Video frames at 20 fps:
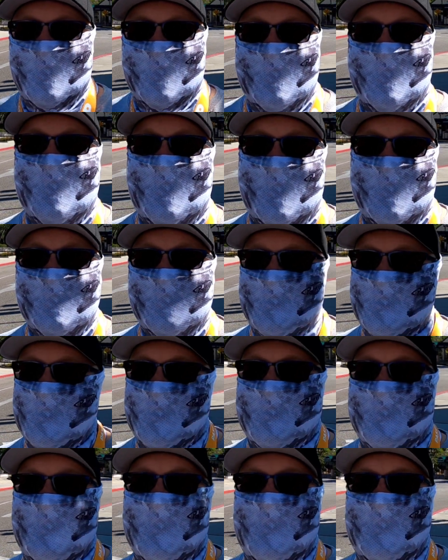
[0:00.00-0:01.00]
Now, I
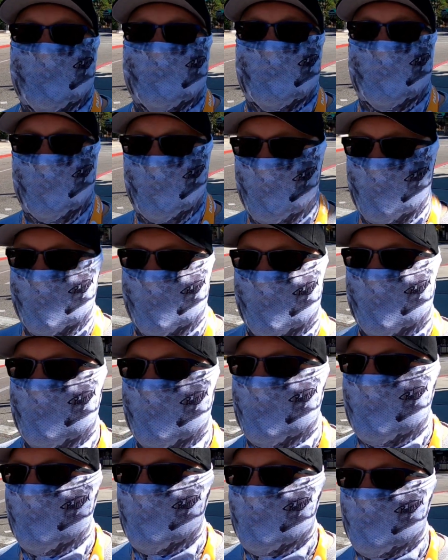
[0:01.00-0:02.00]
suggest getting 2 neck
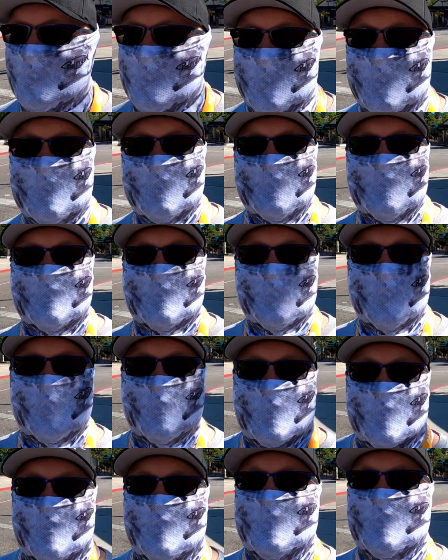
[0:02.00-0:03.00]
gaiters because
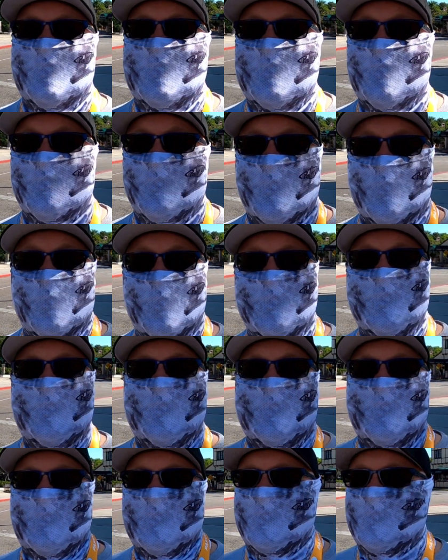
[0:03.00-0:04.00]
if you're here for
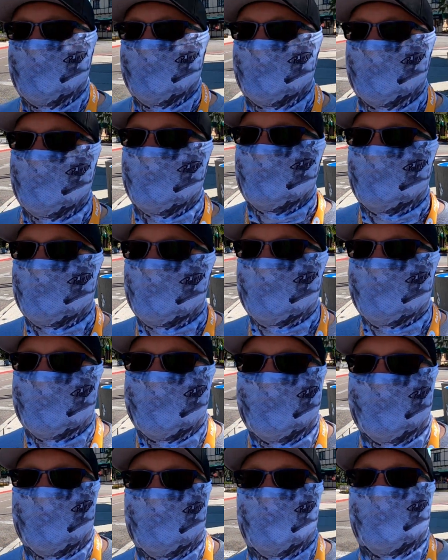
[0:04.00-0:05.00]
one day, this thing starts
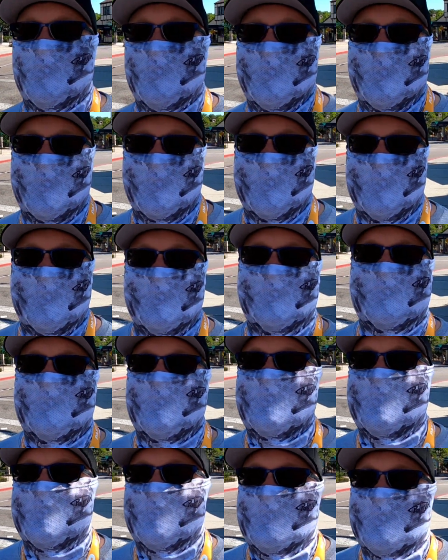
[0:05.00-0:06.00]
getting old and
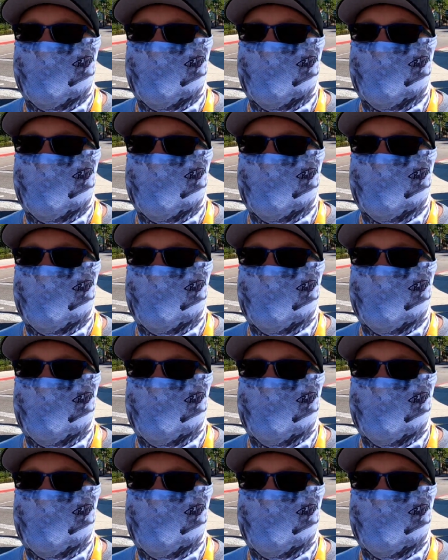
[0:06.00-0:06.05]
nasty,